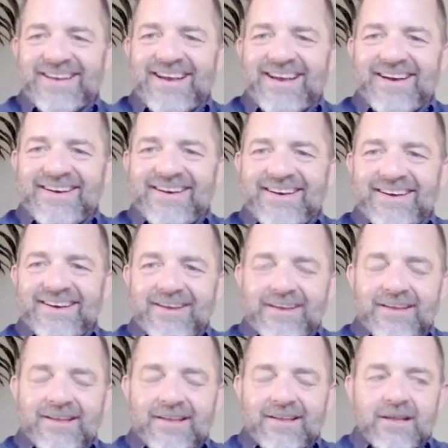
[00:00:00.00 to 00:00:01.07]
Uh,
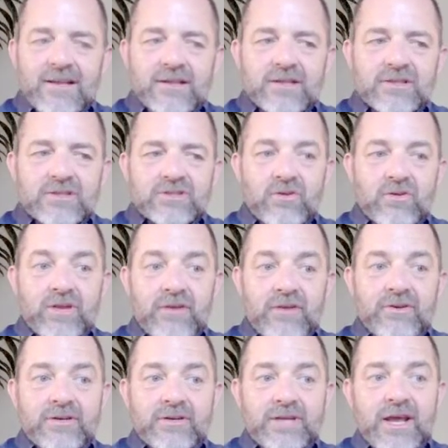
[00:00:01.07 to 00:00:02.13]
so the
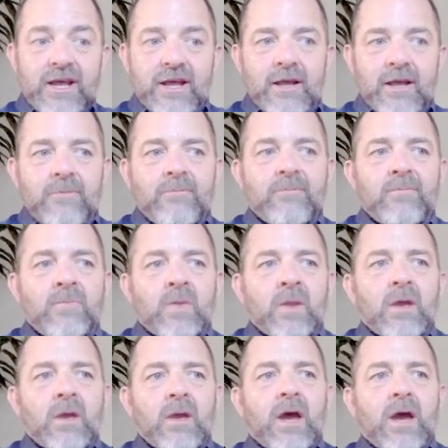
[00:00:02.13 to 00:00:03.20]
other day,
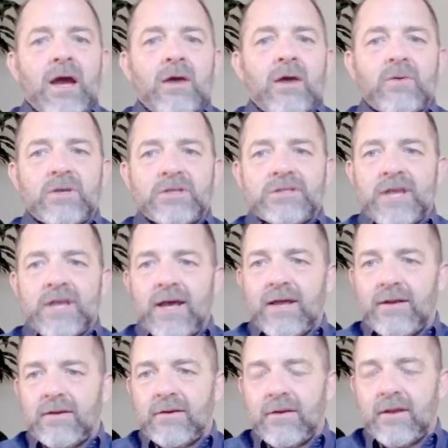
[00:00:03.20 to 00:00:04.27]
I
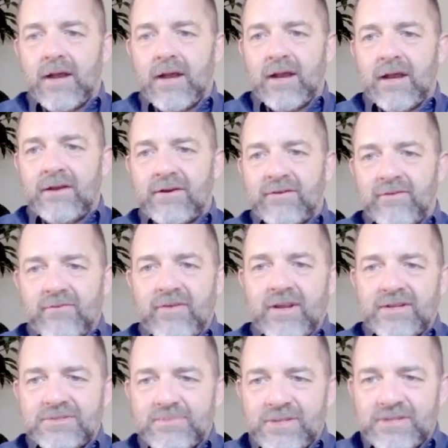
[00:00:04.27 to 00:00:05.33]
live in
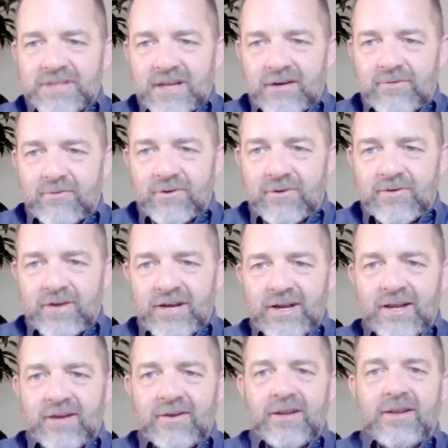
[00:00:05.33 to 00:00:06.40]
Venice Beach, California right
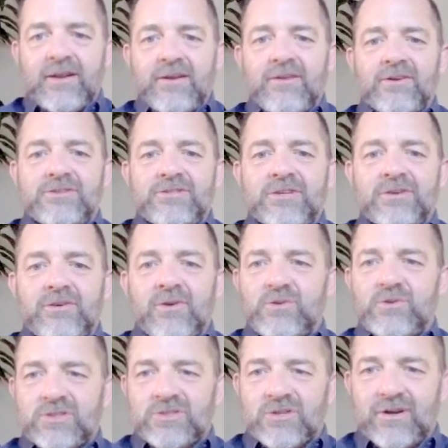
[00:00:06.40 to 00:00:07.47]
now, and there's a
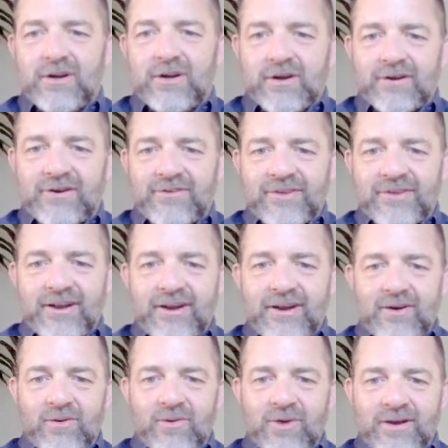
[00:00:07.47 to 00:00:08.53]
grocery store here called the
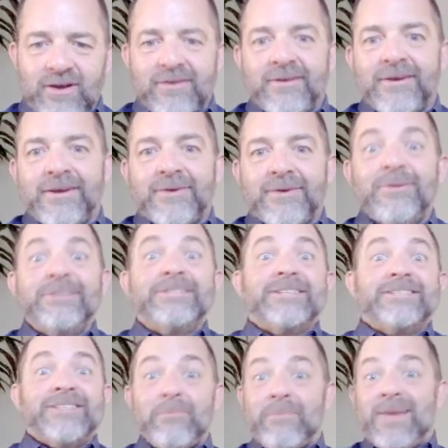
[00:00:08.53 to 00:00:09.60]
Erewhon, which is
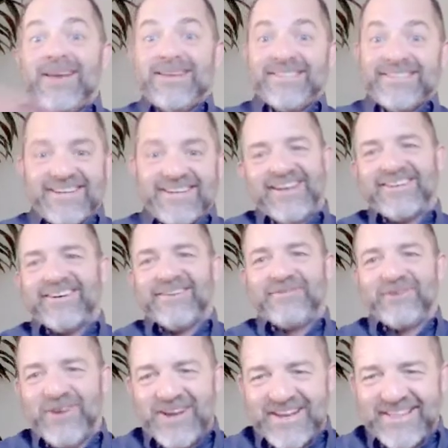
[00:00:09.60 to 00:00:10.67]
amazing. I love
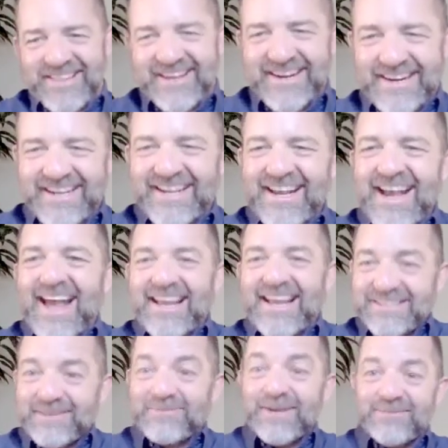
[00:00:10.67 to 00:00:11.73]
going there. And
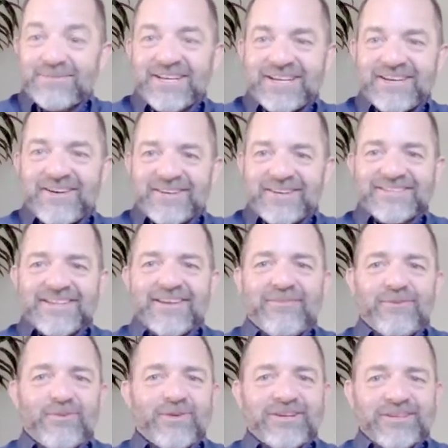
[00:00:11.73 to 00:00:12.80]
sometimes I go because they have a
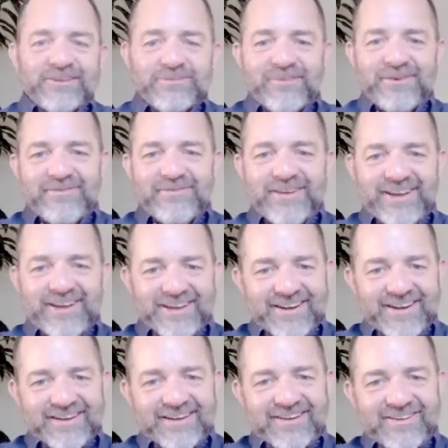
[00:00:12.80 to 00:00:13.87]
really good buffet, and
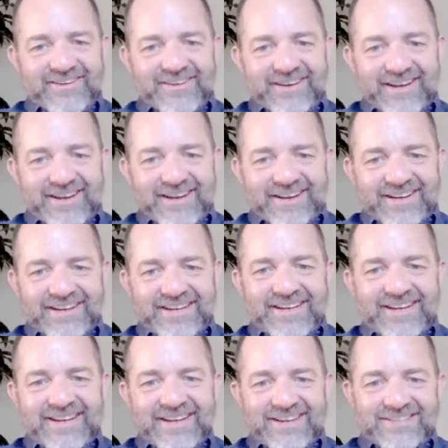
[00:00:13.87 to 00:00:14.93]
I go and you can
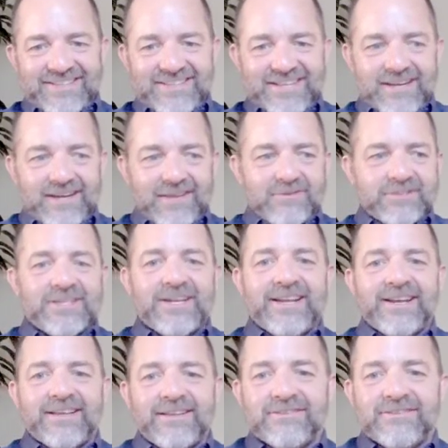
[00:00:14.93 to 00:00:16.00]
eat outside. And I was sitting
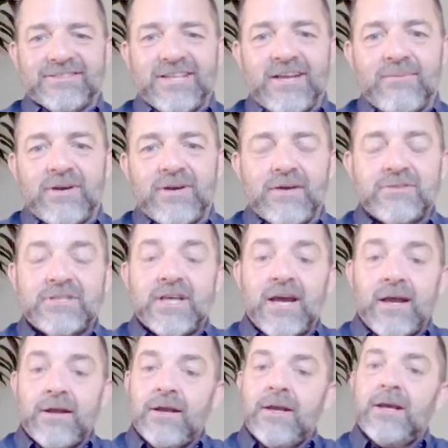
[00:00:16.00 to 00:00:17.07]
at the little table
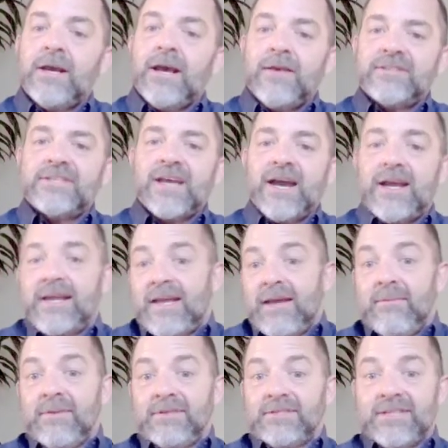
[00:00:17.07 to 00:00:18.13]
outside, and this guy
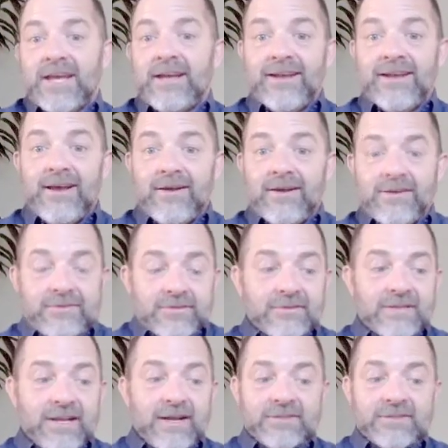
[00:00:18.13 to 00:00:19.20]
came and sat down. I said,
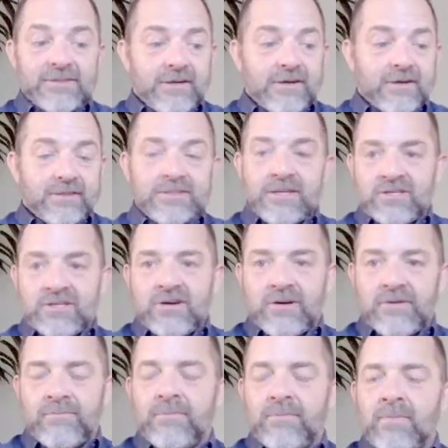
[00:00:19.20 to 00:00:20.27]
"Can I sit here?" I said, "Sure."
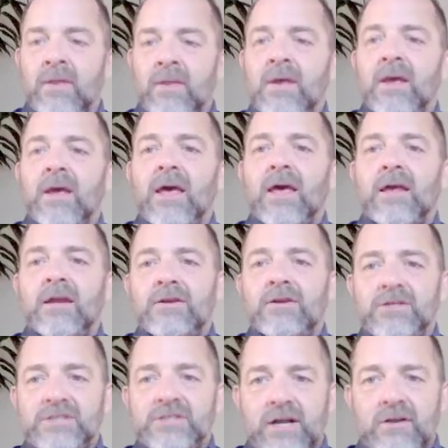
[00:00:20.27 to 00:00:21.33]
And it
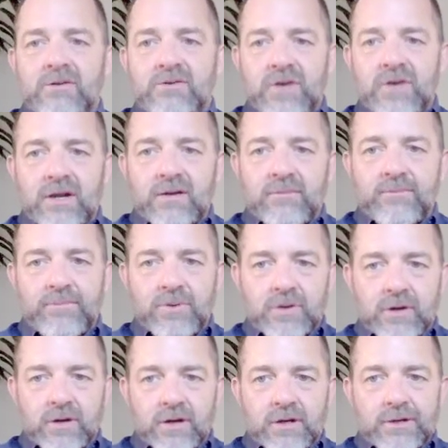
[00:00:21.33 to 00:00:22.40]
turns out he was writing a
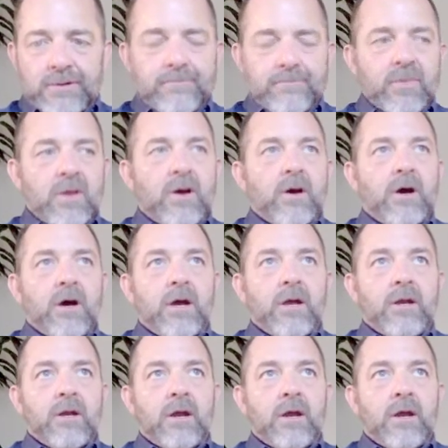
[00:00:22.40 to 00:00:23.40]
book on